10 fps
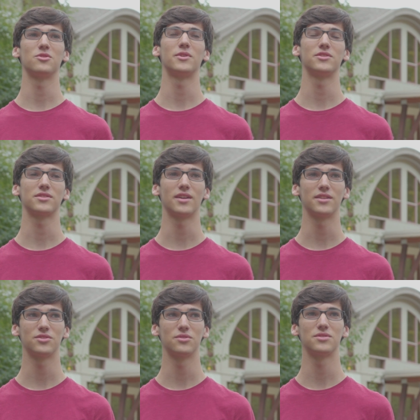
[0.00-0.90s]
senior project,
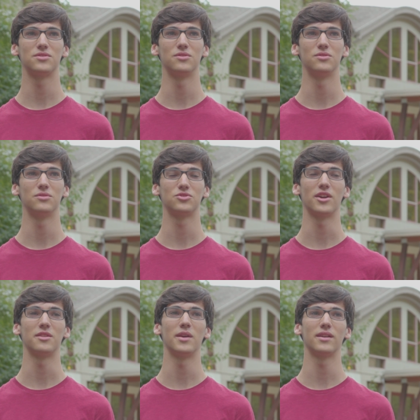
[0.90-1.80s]
I chose to
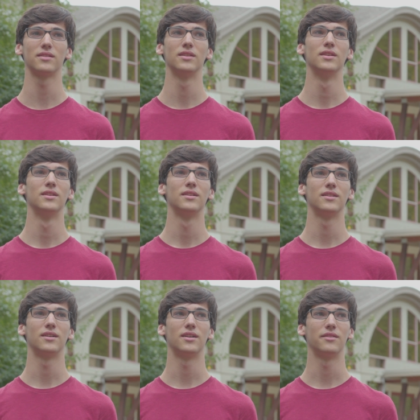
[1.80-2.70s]
try and make
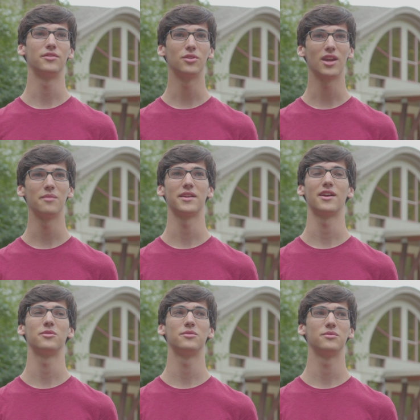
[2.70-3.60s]
a video game
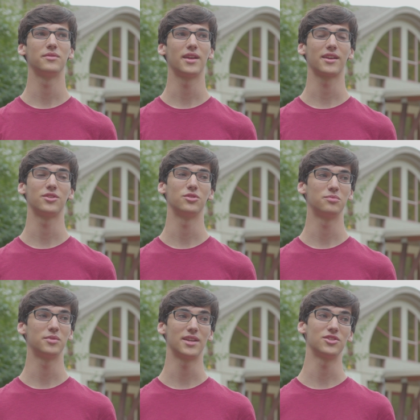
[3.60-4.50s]
that I, that I could
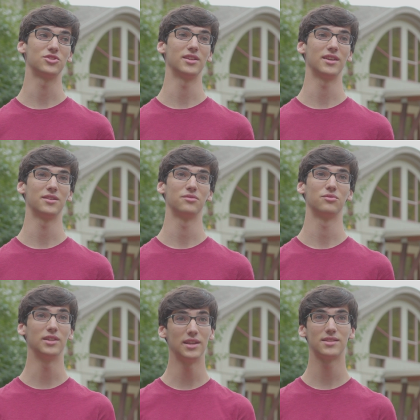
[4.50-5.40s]
potentially
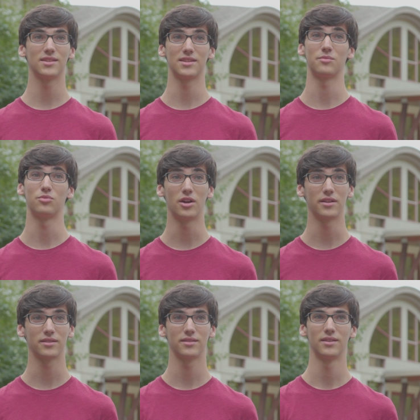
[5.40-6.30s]
release as a
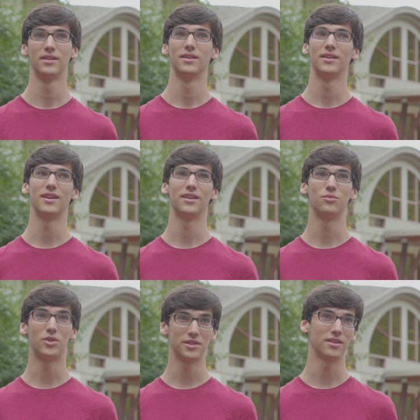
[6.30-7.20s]
product
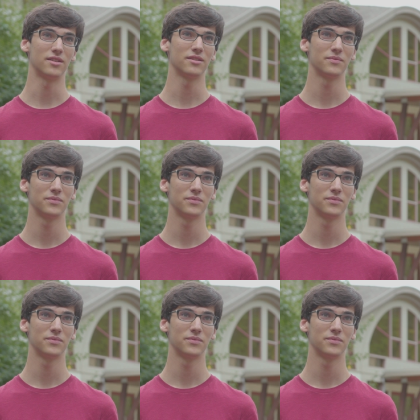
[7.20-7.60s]
in one year.